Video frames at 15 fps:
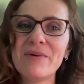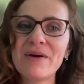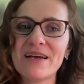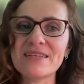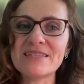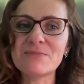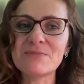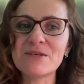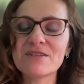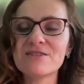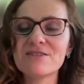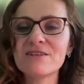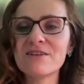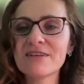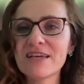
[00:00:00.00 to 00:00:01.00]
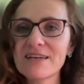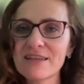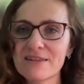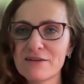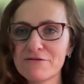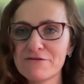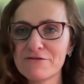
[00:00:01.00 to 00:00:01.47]
past, because you're looking
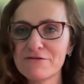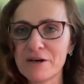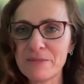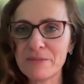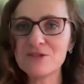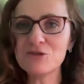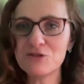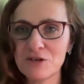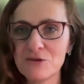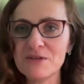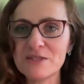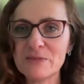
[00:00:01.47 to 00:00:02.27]
at the verb and you know